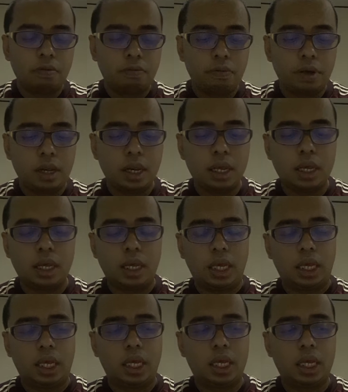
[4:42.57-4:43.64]
villi
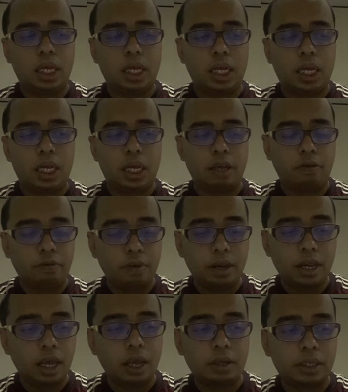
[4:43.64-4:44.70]

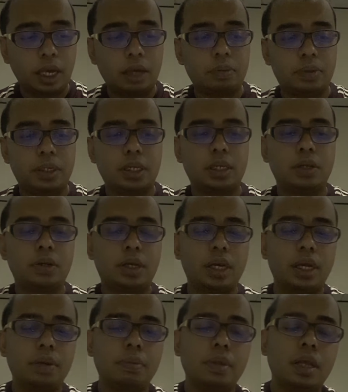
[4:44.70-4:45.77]
is absent.
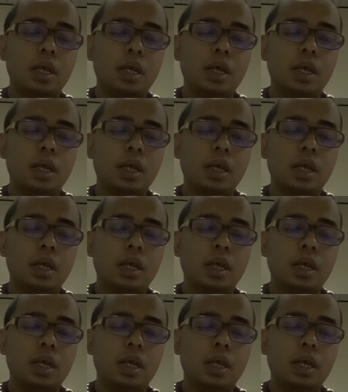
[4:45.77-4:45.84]
Okay.